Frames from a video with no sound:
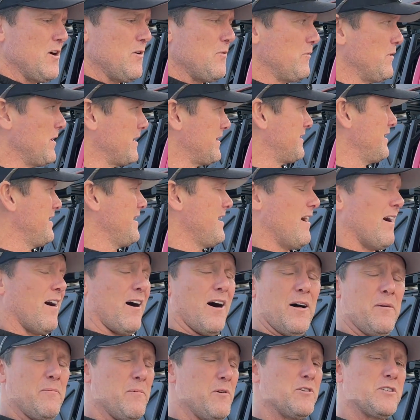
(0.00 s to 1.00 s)
with
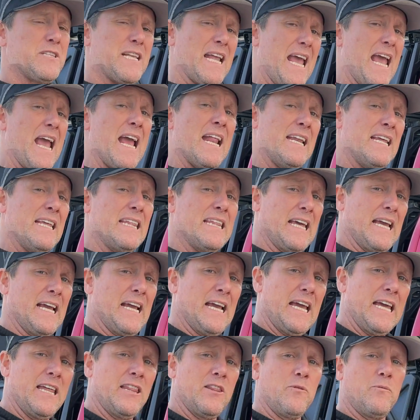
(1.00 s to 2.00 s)
almost
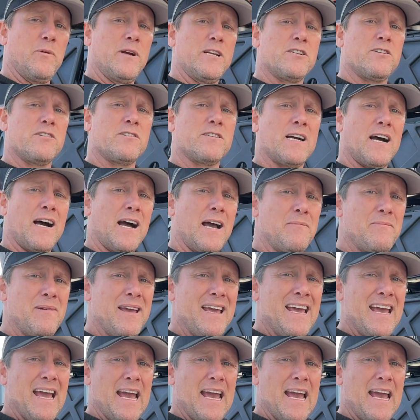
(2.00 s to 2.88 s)
anything in the wintertime,